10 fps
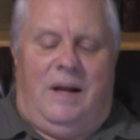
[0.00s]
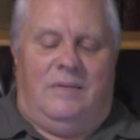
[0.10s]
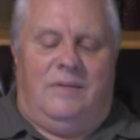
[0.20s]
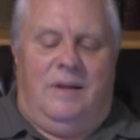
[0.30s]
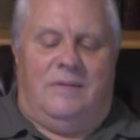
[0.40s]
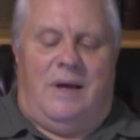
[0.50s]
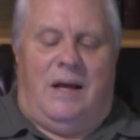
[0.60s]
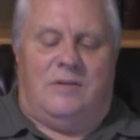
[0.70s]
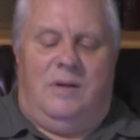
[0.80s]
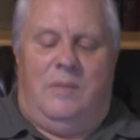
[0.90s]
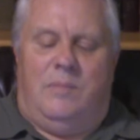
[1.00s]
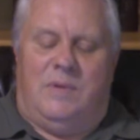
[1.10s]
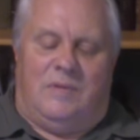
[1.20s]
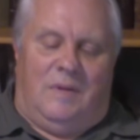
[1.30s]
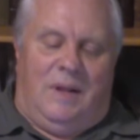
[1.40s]
extent, it's actually a
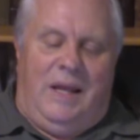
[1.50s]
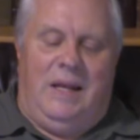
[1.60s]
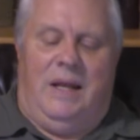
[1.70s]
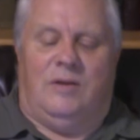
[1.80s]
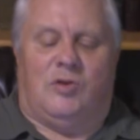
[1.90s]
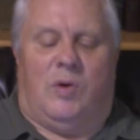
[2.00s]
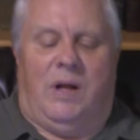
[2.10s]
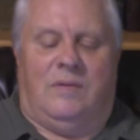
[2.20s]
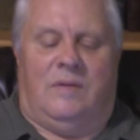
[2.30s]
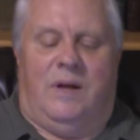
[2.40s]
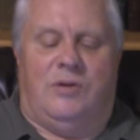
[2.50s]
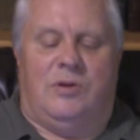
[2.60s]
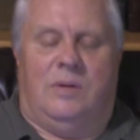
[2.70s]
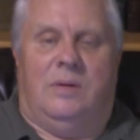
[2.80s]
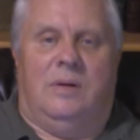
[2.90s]
misleading
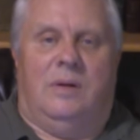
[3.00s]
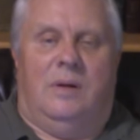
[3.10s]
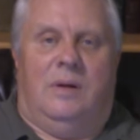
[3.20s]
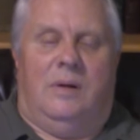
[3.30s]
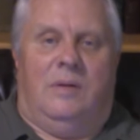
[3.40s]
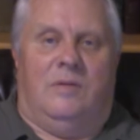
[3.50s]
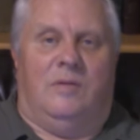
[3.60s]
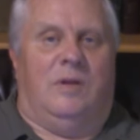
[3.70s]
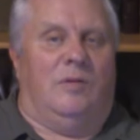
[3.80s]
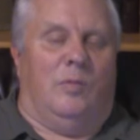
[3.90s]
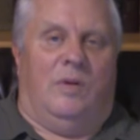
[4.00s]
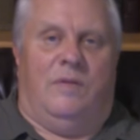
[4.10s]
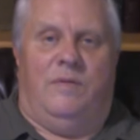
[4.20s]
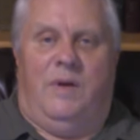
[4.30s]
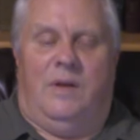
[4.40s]
translation, because it says we're the
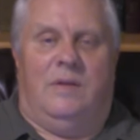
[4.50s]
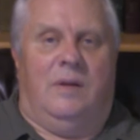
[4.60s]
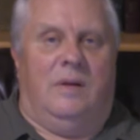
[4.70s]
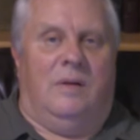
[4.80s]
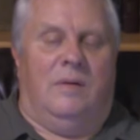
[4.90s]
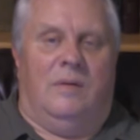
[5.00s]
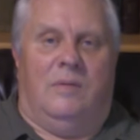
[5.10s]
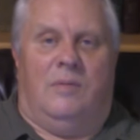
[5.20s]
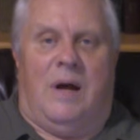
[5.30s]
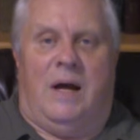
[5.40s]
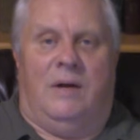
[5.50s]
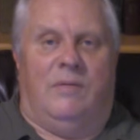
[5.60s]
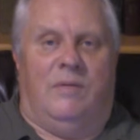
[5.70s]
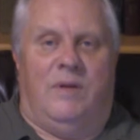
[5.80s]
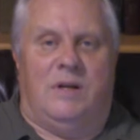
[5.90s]
fifth in the line of
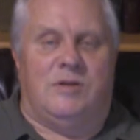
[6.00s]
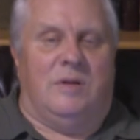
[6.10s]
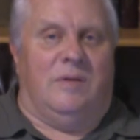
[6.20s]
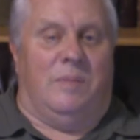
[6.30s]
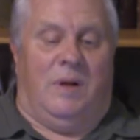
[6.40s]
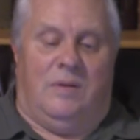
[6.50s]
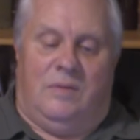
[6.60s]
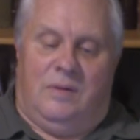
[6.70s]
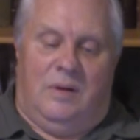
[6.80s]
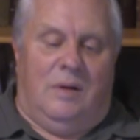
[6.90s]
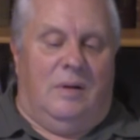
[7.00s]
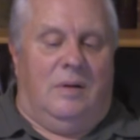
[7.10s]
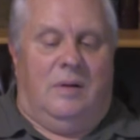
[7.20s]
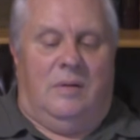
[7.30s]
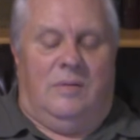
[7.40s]
revisions, but it's
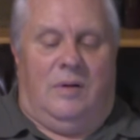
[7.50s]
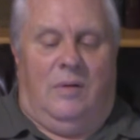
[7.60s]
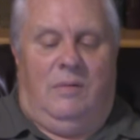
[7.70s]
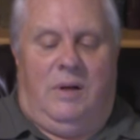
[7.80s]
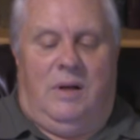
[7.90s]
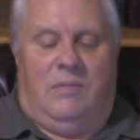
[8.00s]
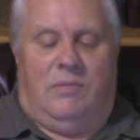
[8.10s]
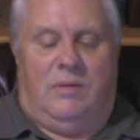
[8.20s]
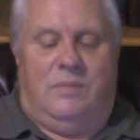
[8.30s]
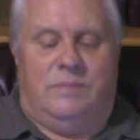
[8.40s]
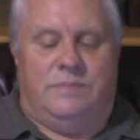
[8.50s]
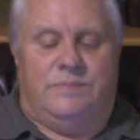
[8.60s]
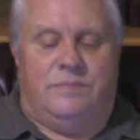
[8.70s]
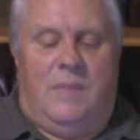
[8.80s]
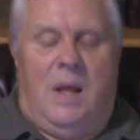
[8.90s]
totally different.
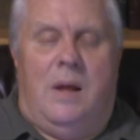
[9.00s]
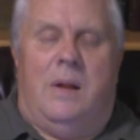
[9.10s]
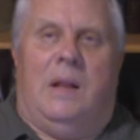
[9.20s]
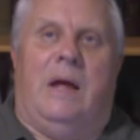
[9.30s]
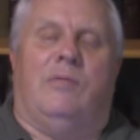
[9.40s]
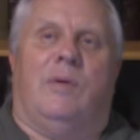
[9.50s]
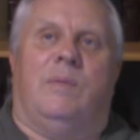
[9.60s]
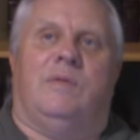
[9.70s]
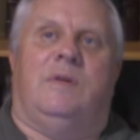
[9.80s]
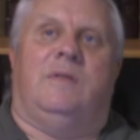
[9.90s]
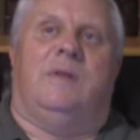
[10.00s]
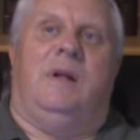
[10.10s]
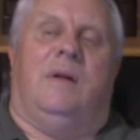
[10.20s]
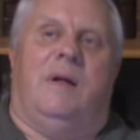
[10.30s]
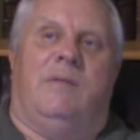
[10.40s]
Like from the
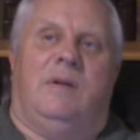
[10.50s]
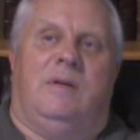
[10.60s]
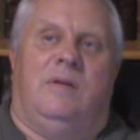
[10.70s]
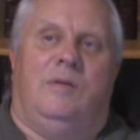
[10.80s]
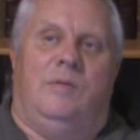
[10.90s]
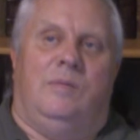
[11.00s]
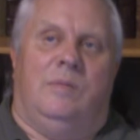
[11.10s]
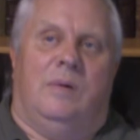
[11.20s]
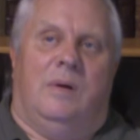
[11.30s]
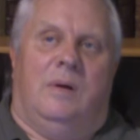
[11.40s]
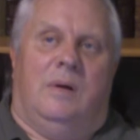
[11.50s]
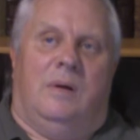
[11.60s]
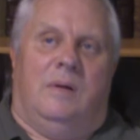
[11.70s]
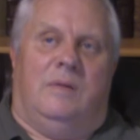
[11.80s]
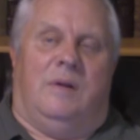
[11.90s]
1611 to
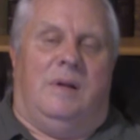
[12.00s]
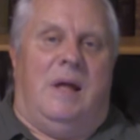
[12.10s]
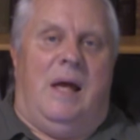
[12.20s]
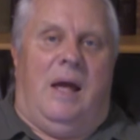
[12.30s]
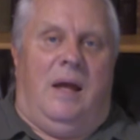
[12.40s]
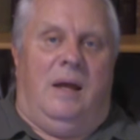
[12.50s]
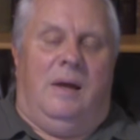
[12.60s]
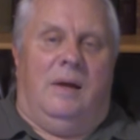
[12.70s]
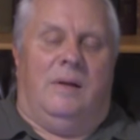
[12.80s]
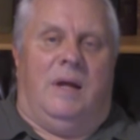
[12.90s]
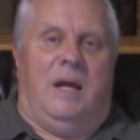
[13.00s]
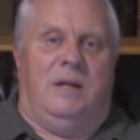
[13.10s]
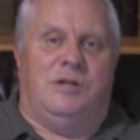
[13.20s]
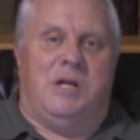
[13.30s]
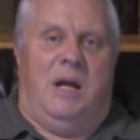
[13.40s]
today in the
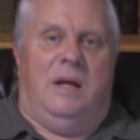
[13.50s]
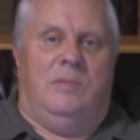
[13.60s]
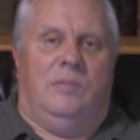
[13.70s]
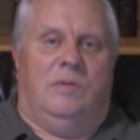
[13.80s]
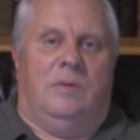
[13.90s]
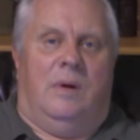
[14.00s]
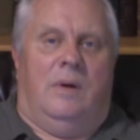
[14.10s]
King James,